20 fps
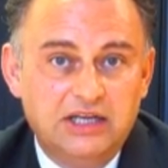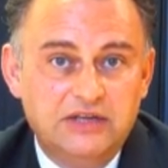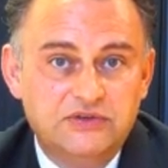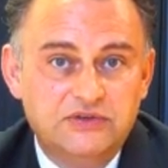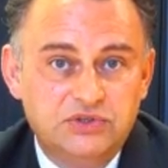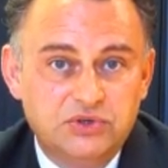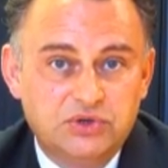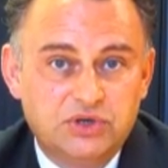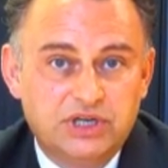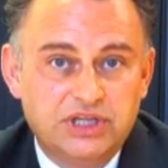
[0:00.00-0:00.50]

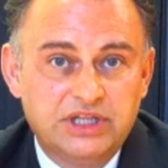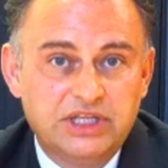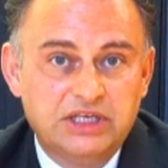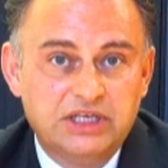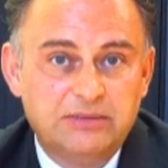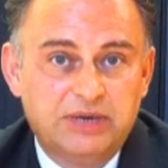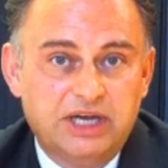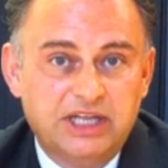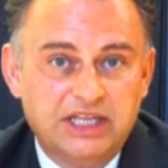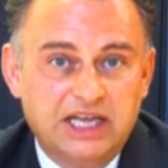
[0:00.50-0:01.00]
you've still got to
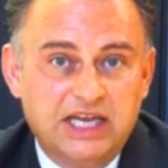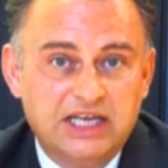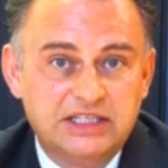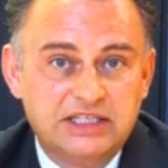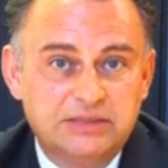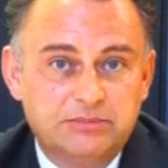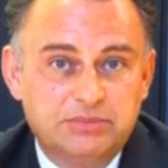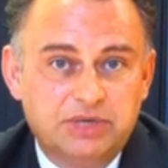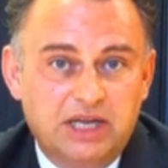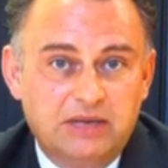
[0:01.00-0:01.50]
think about the
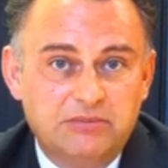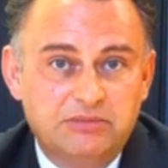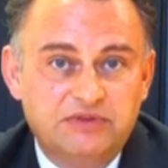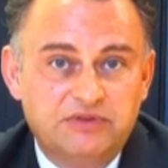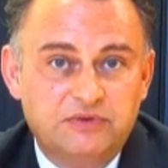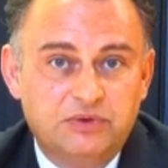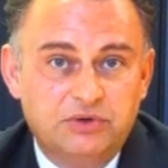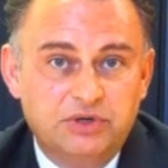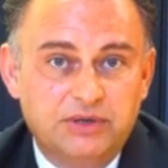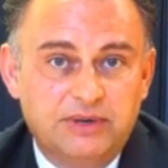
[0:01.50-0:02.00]
exit plan
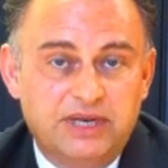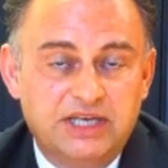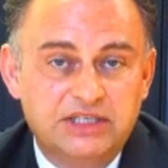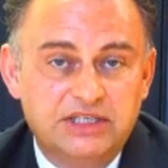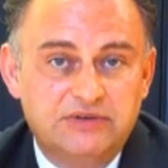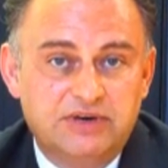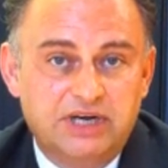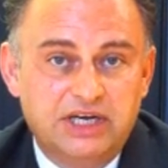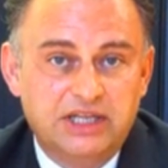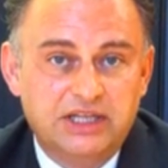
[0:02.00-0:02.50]
before you
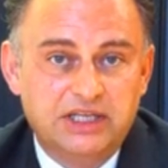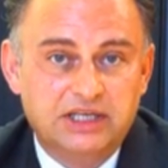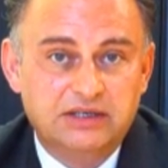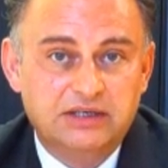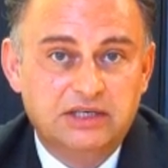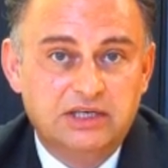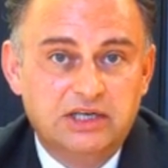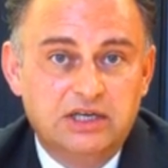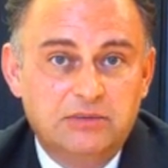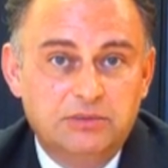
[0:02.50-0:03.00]
enter
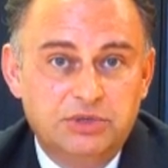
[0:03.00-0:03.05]
anything.